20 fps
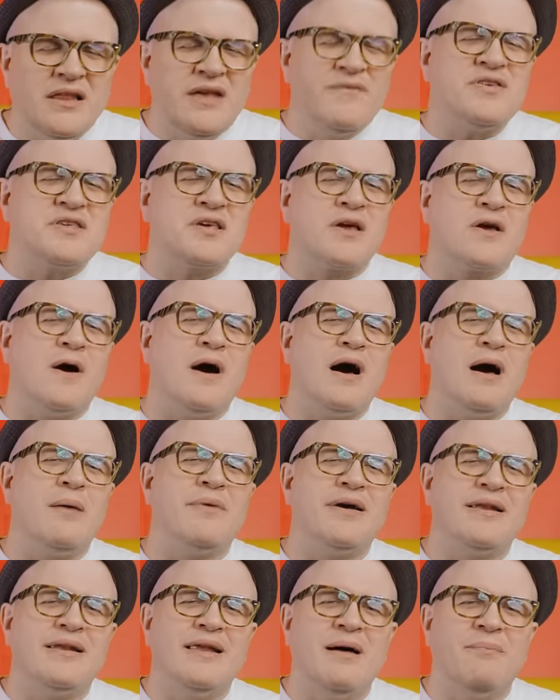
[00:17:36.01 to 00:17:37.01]
Leave us a
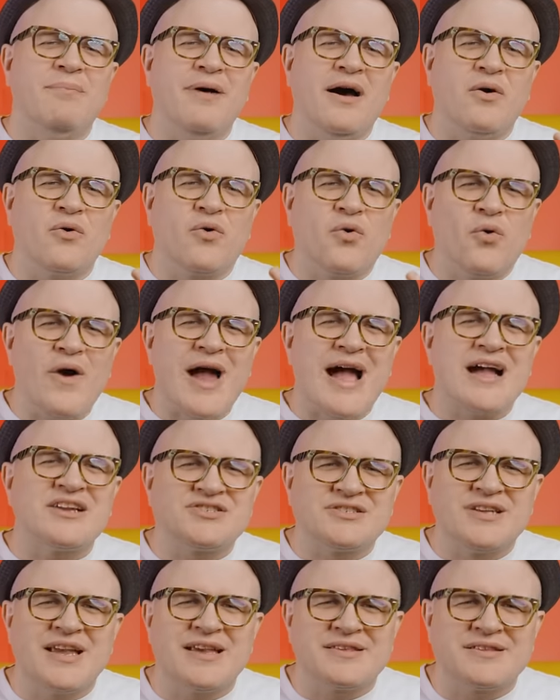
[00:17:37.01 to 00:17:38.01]
comment about
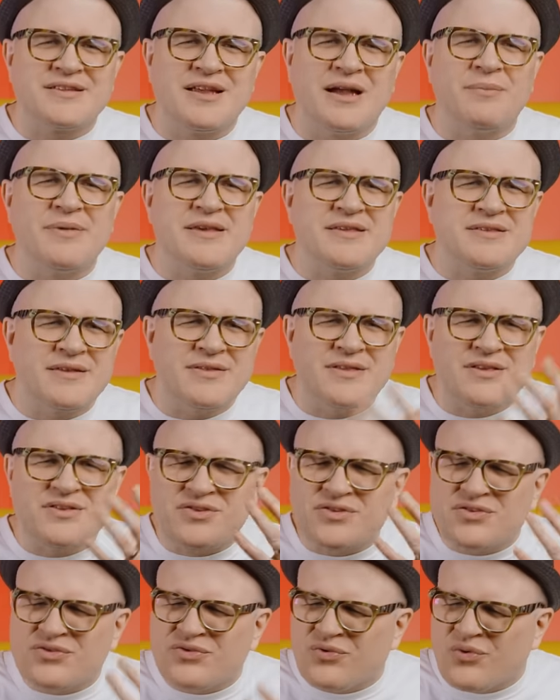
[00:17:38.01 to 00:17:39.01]
crash test dummies and this
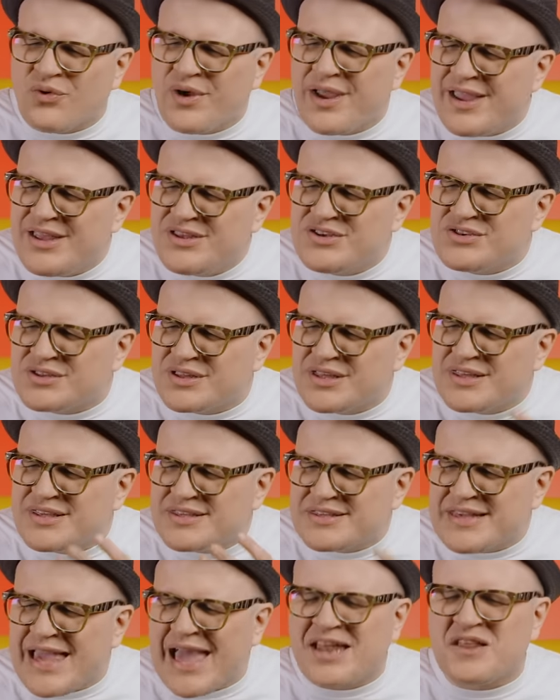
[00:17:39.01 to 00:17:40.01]
strangely,
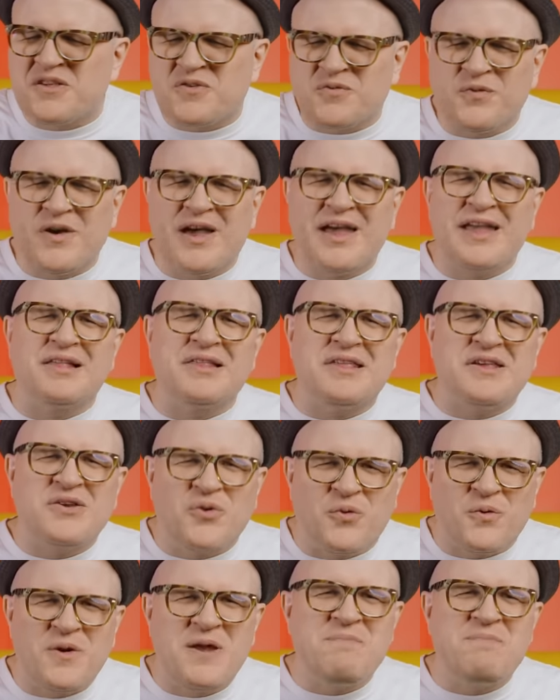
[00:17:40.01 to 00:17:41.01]
satisfyingly
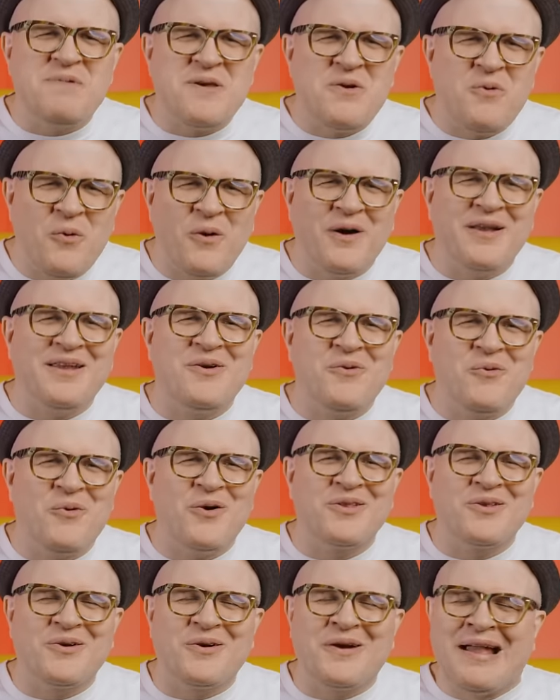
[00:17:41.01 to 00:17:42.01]
creepy one hit
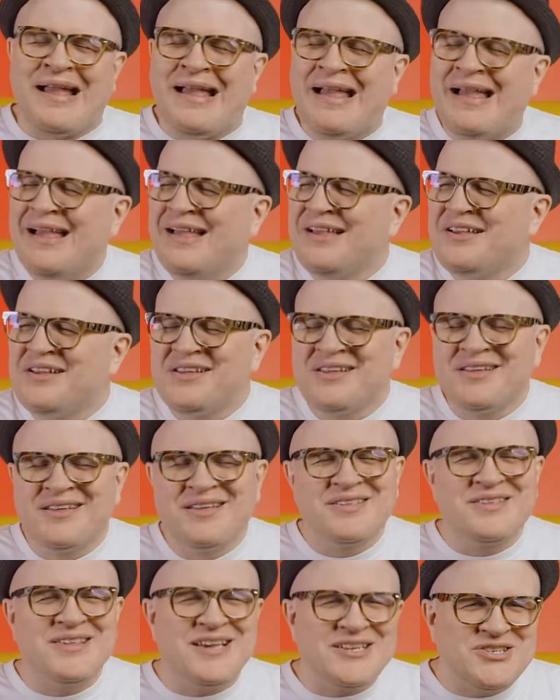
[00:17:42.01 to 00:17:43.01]
wonder.
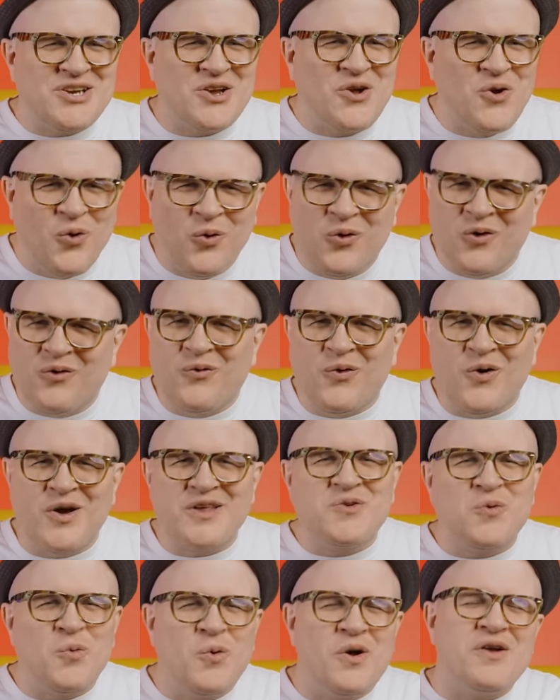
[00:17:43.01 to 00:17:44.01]
Such a cool
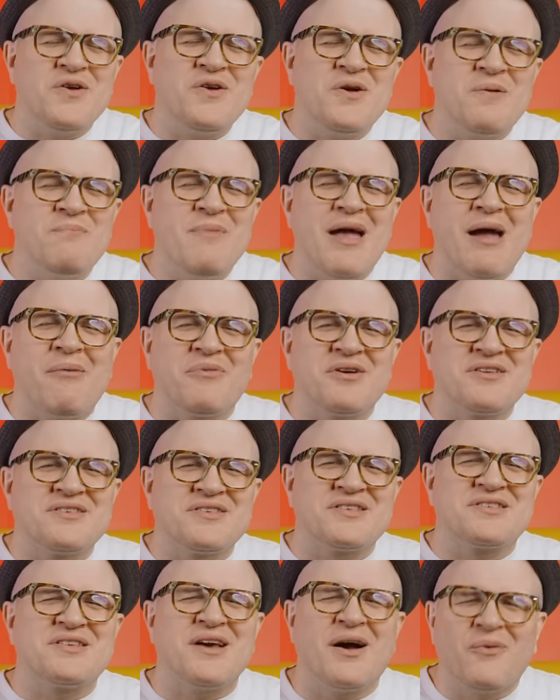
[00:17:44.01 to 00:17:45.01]
voice. What are your memories
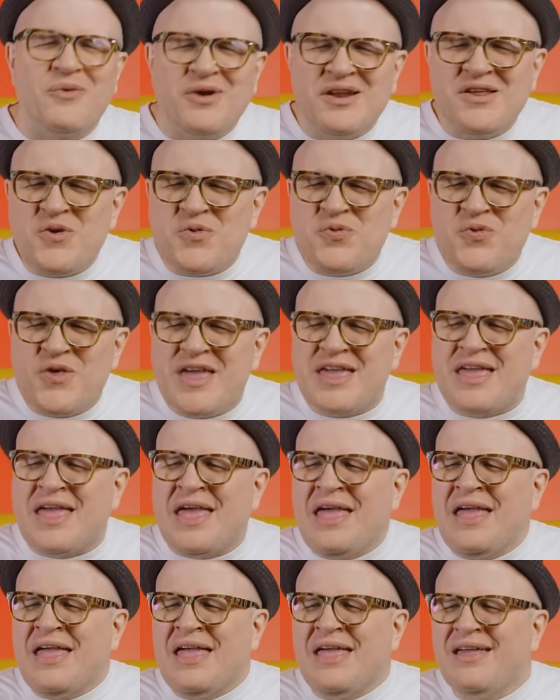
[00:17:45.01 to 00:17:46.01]
of the song? What do you think
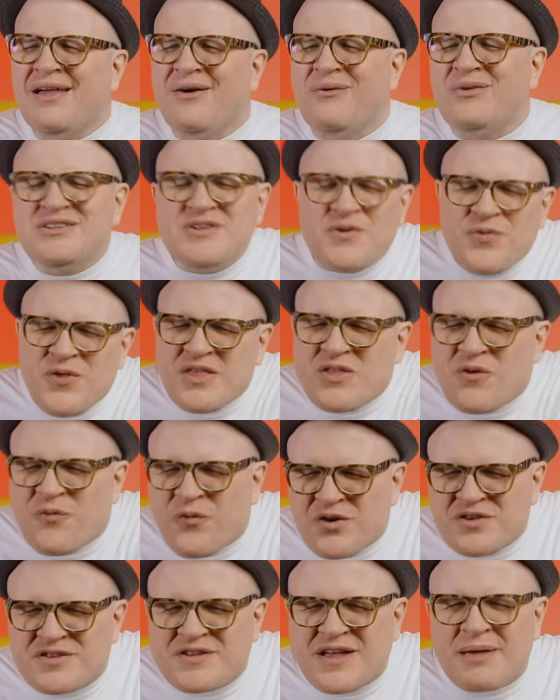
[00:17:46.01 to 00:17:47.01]
what did you think the
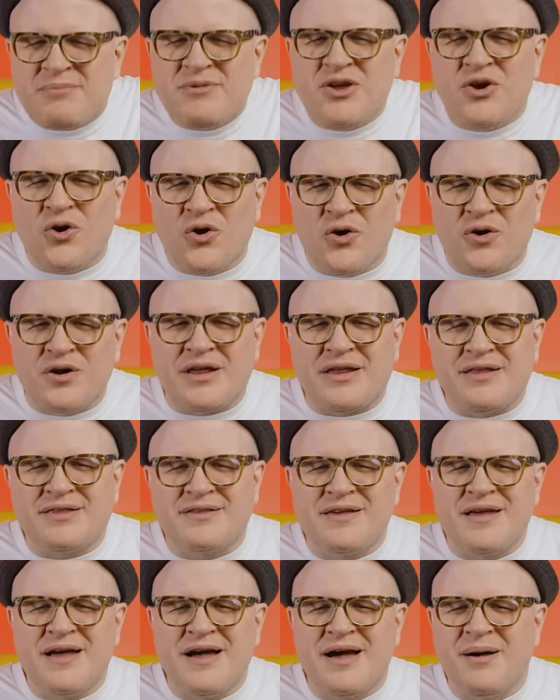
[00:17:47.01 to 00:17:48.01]
first time you heard
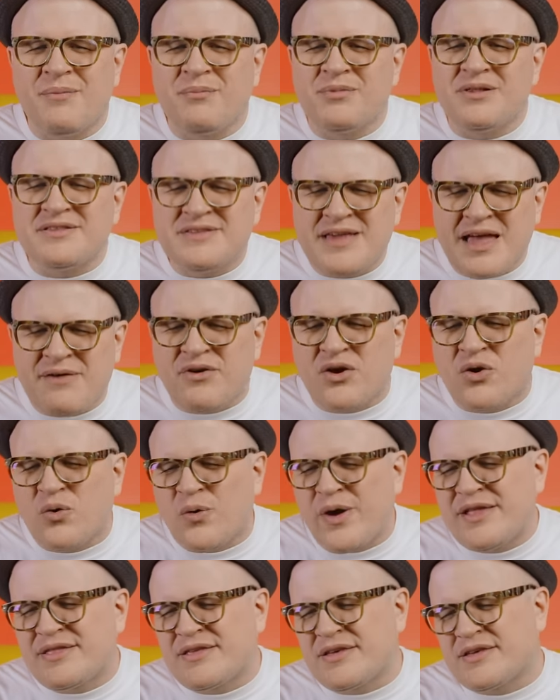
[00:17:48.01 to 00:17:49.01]
it? Um, let's have a
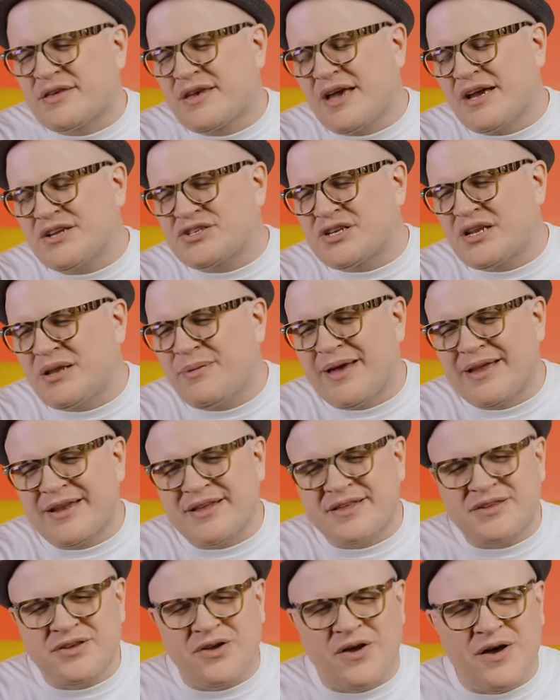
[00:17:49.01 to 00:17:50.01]
great discussion about
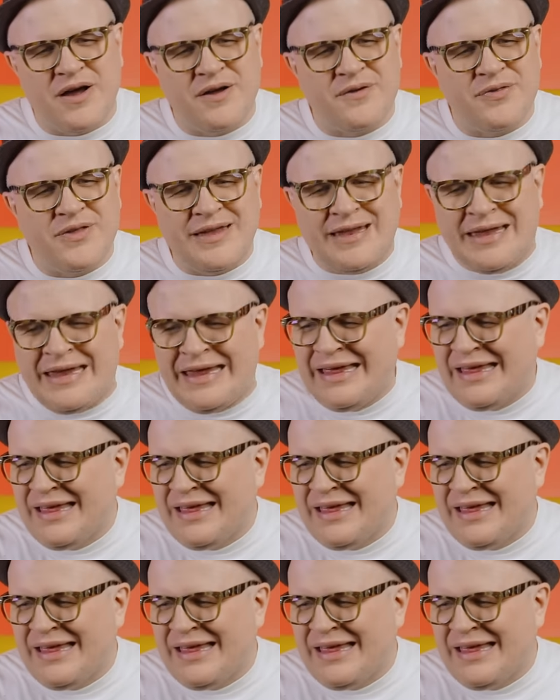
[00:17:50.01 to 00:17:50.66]
a song that